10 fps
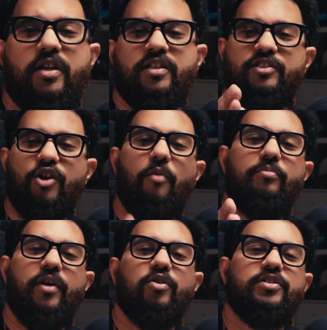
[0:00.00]

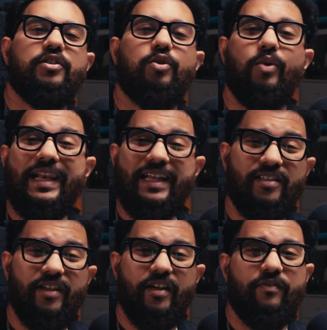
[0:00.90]
Stop browsing through
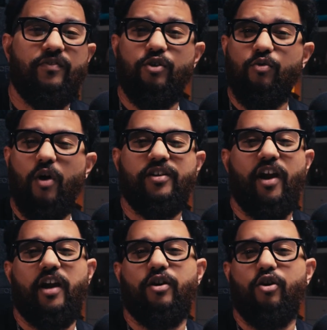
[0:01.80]
LinkedIn if you are
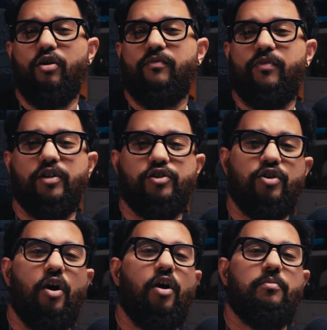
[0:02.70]
trying to look for a
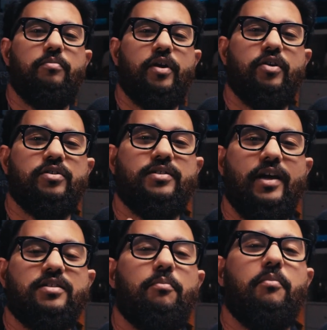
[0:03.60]
job, because
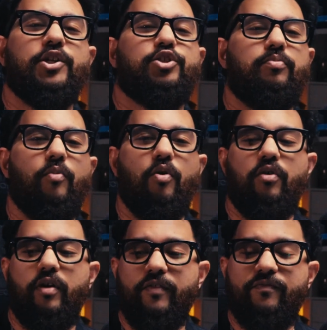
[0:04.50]
there's a much
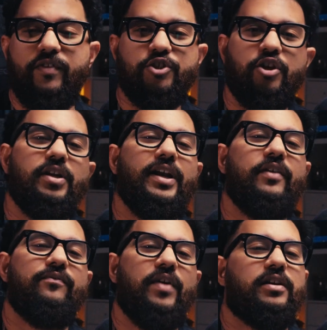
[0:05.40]
more efficient and
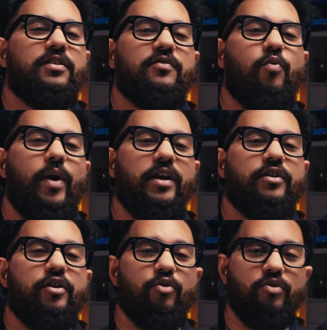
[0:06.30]
effective way
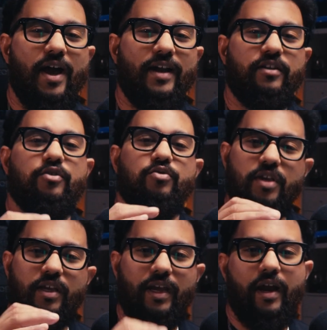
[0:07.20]
to do that
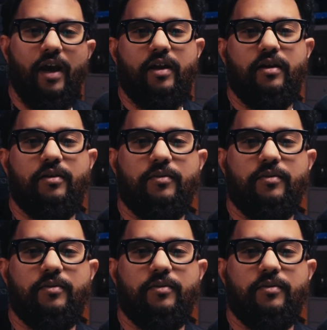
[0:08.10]
using AI.